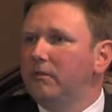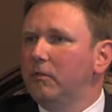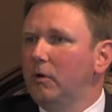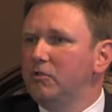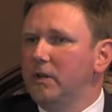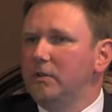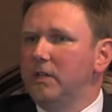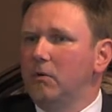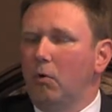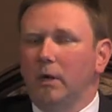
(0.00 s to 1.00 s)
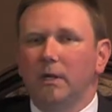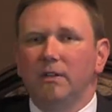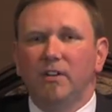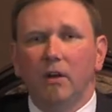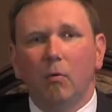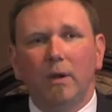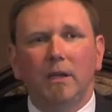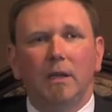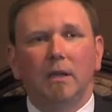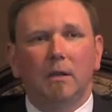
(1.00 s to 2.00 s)
for ocean energy in Oregon until
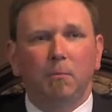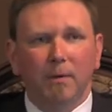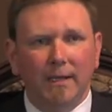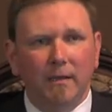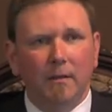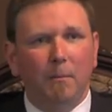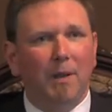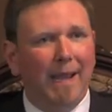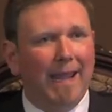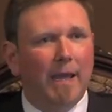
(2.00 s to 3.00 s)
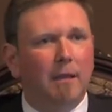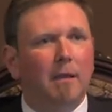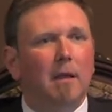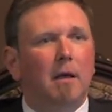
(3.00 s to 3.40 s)
we completed the plan